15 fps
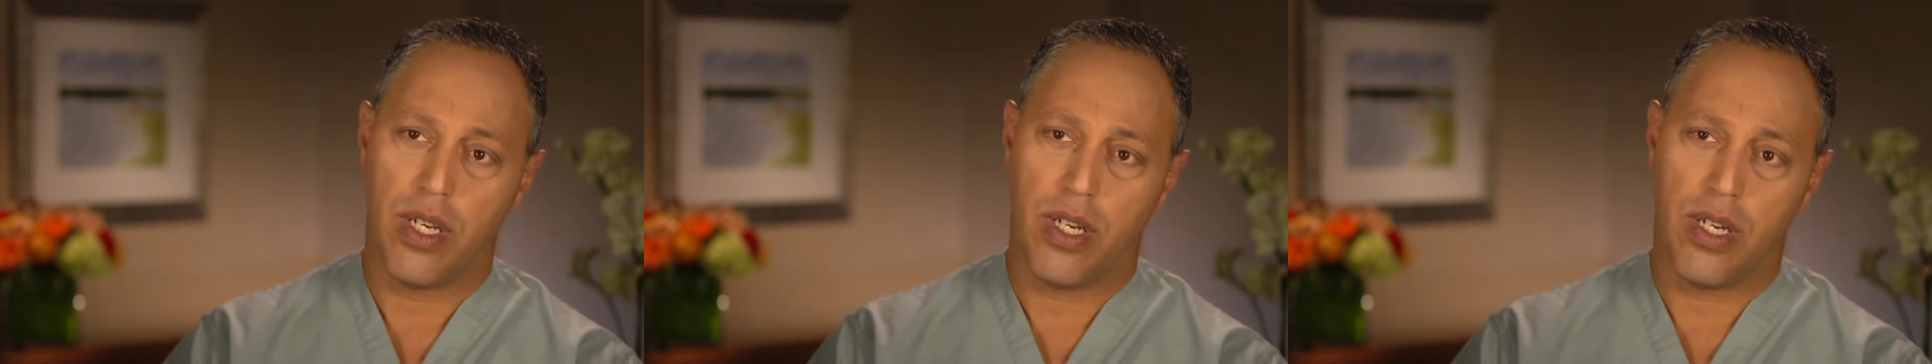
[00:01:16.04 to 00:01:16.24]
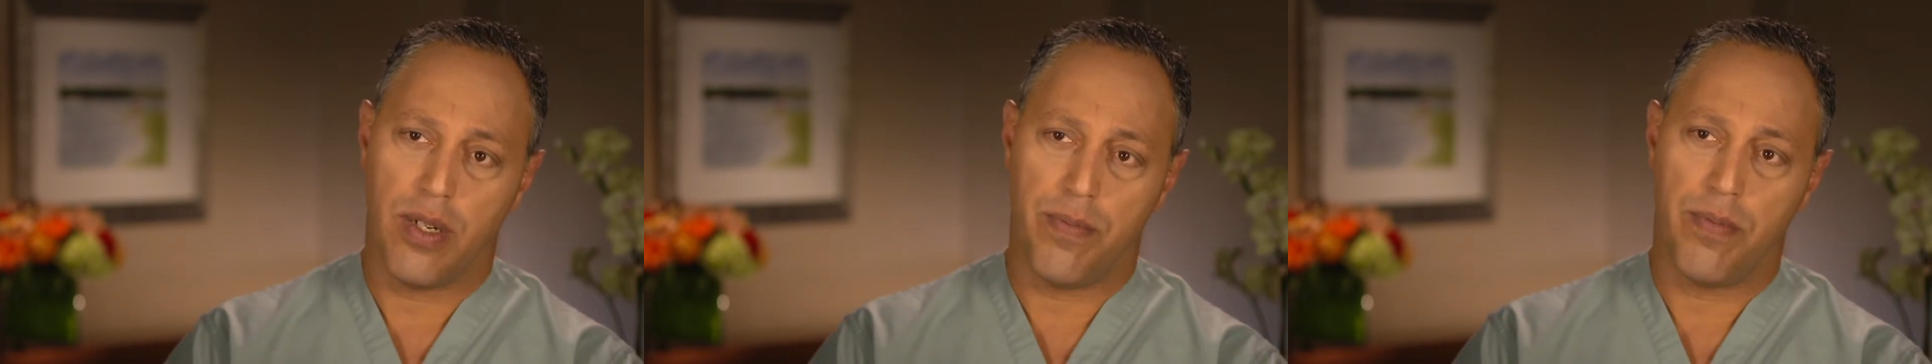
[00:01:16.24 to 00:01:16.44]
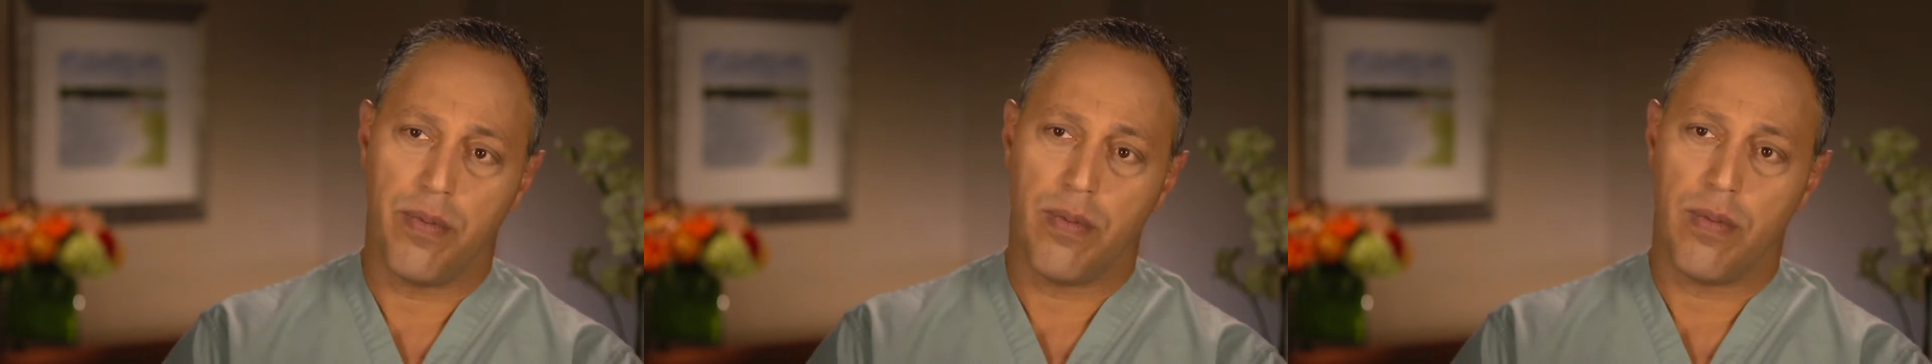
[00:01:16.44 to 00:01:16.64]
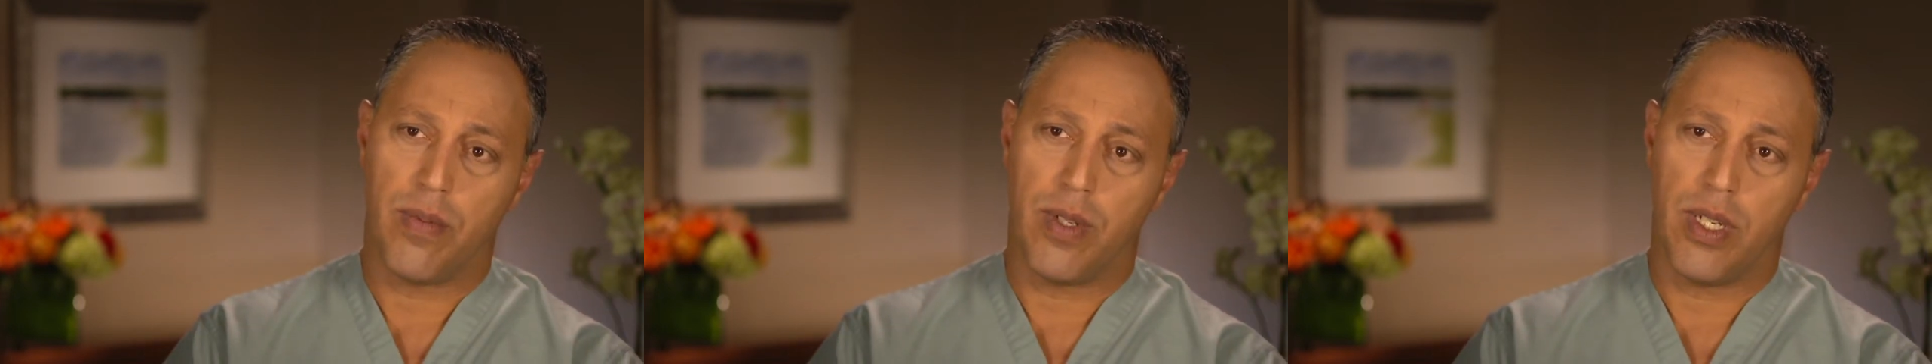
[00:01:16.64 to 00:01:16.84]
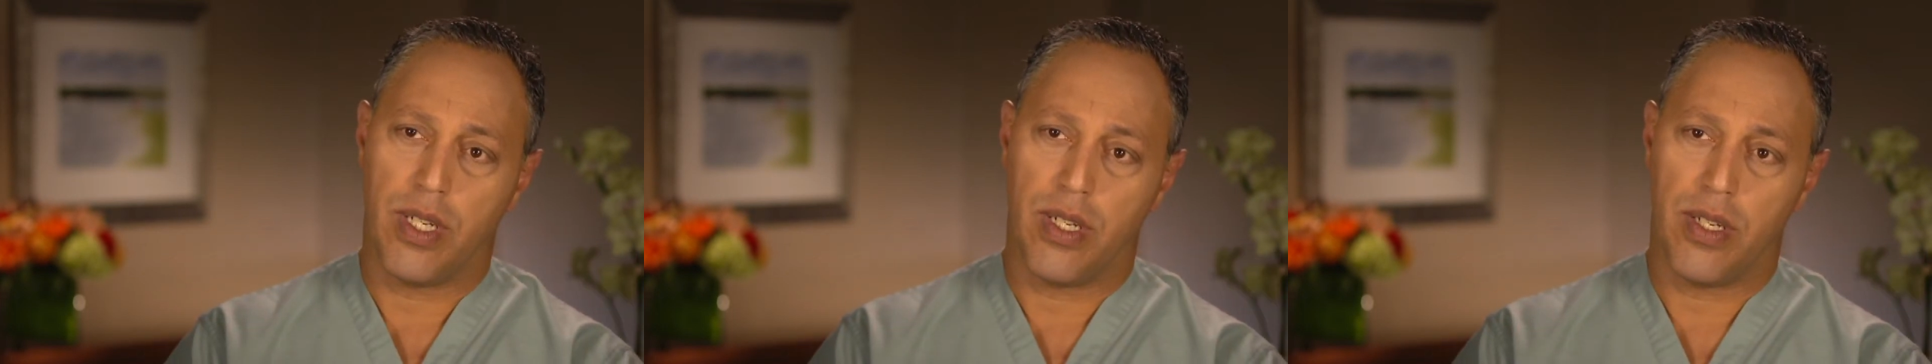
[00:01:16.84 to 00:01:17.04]
um,
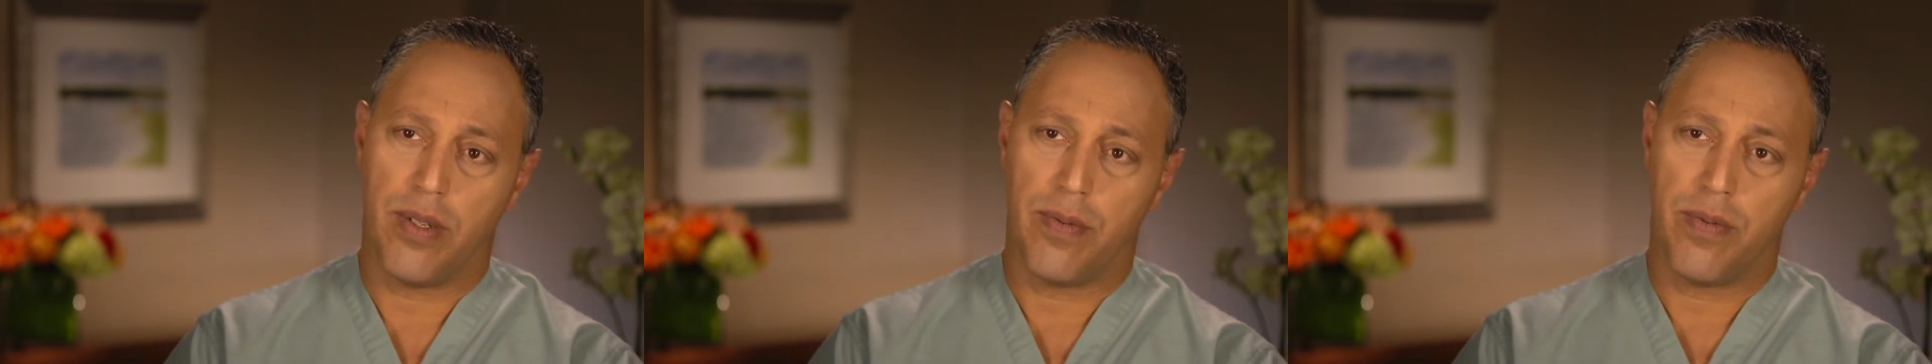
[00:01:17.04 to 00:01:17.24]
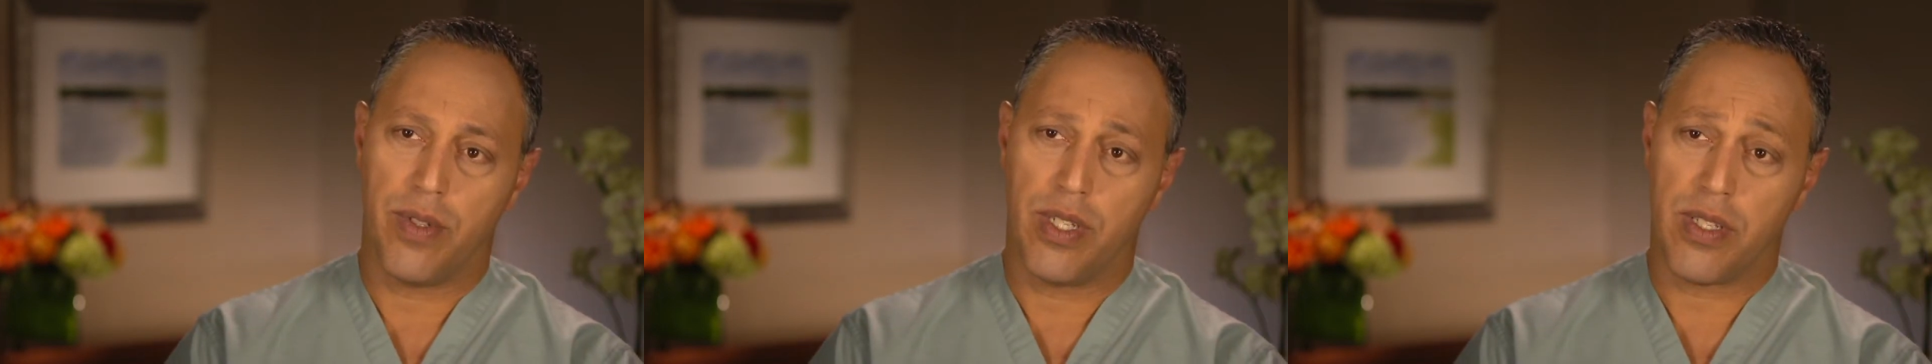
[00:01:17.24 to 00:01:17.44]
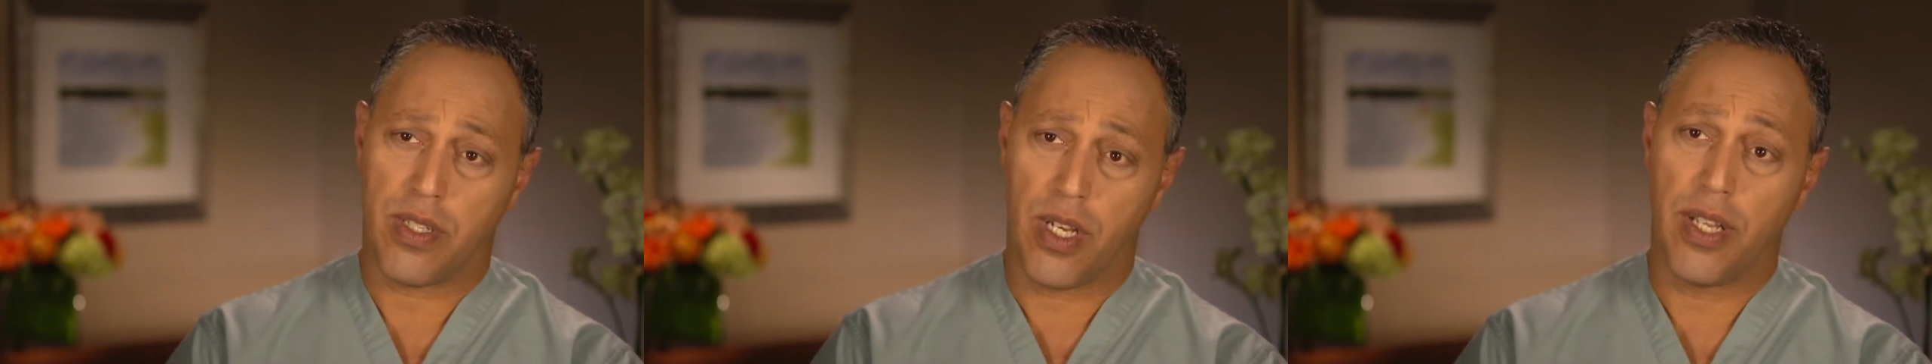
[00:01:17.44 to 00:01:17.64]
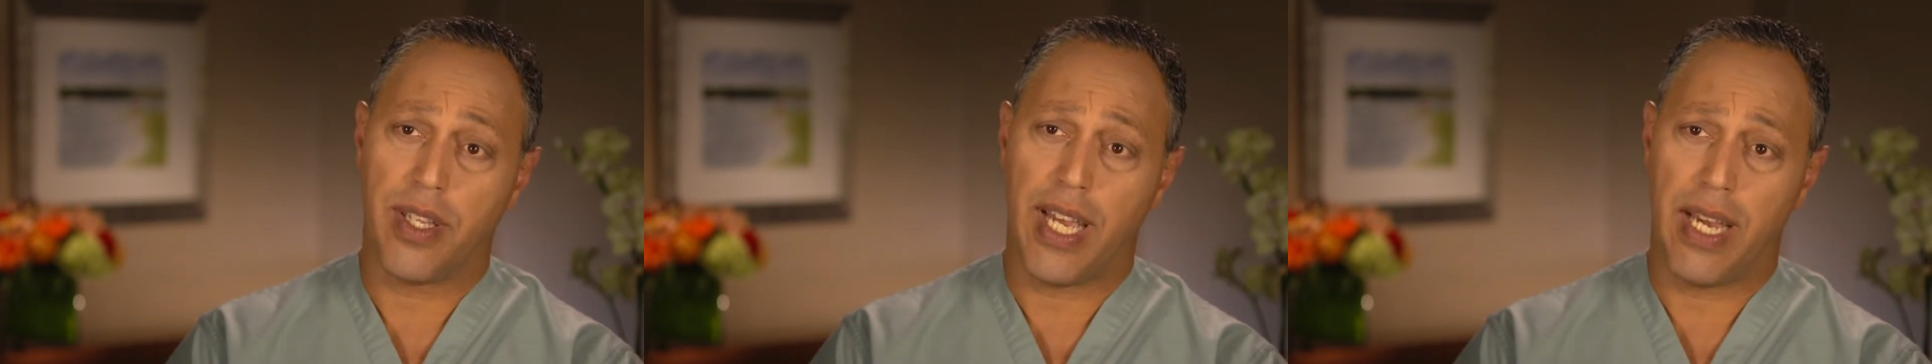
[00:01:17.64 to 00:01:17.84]
uh, the sun